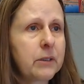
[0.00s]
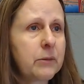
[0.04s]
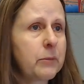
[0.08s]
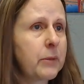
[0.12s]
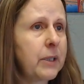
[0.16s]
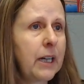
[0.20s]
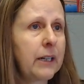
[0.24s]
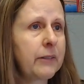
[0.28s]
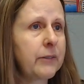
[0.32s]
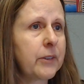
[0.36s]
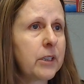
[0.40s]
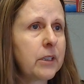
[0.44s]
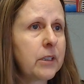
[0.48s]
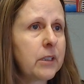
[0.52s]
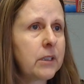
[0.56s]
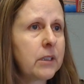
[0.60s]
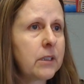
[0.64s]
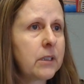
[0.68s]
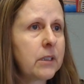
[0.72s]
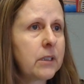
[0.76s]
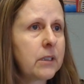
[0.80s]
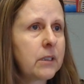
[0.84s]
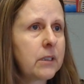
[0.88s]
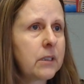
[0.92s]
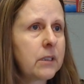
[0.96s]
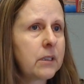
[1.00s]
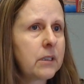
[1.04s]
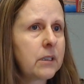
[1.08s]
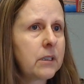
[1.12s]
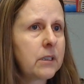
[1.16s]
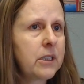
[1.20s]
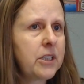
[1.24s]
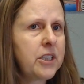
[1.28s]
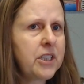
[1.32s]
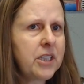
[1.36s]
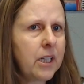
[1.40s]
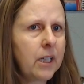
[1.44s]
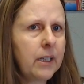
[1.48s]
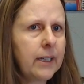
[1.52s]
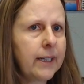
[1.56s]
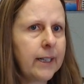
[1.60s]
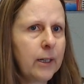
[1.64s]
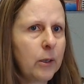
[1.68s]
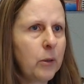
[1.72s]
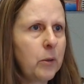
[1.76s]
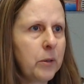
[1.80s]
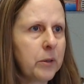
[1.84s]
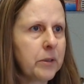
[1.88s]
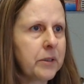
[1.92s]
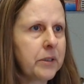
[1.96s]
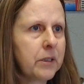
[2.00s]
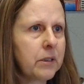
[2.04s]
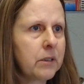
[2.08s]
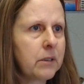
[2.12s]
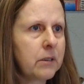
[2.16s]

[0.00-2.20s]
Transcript: whatever. She's going to get old.